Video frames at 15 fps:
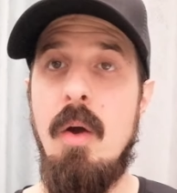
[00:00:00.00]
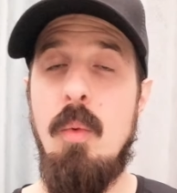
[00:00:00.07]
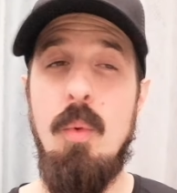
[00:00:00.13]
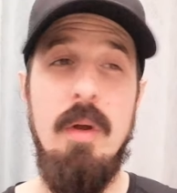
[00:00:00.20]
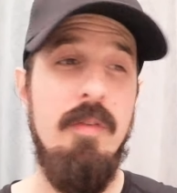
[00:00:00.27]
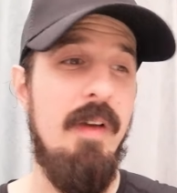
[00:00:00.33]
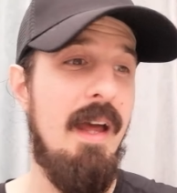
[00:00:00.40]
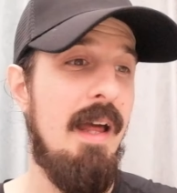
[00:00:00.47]

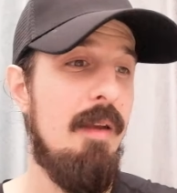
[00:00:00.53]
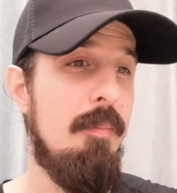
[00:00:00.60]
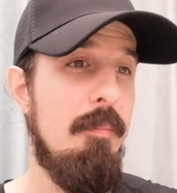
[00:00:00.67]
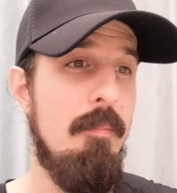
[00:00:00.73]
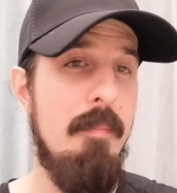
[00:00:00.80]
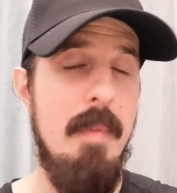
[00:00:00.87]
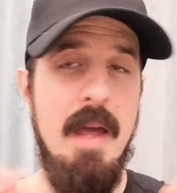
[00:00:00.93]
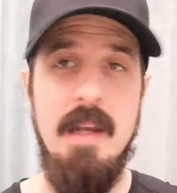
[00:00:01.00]
We've had
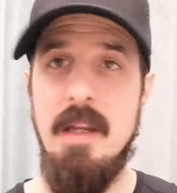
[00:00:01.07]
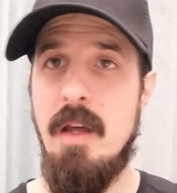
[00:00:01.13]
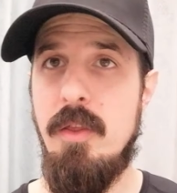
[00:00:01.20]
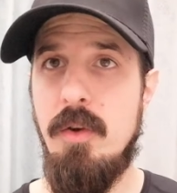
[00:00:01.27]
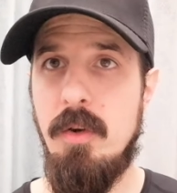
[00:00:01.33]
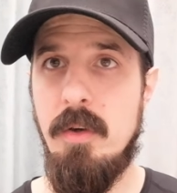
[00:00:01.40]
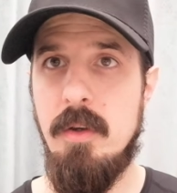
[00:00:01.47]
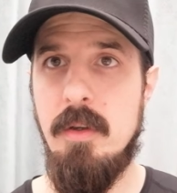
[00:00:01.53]
many
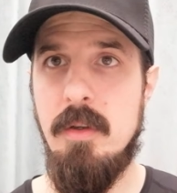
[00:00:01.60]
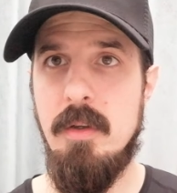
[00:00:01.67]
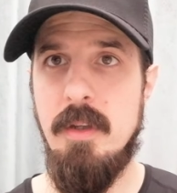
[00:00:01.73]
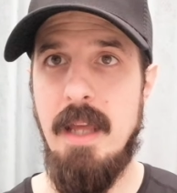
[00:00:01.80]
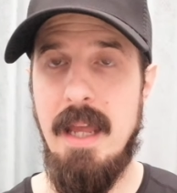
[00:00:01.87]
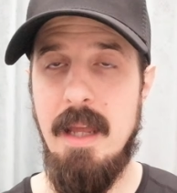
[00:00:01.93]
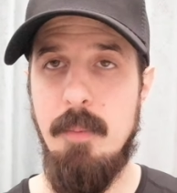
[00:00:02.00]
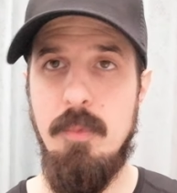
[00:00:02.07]
other
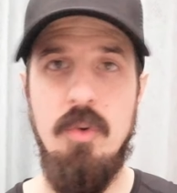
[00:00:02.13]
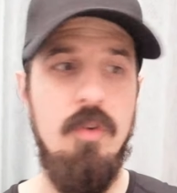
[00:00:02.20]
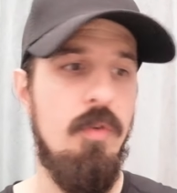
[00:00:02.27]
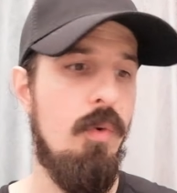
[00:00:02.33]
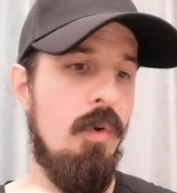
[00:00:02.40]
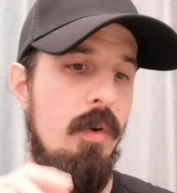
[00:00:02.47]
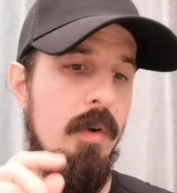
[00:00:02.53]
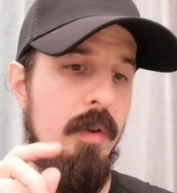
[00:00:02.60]
games
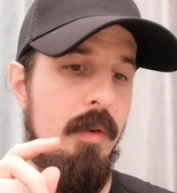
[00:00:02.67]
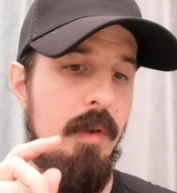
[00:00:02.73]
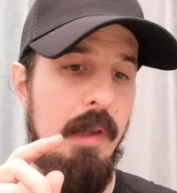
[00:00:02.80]
for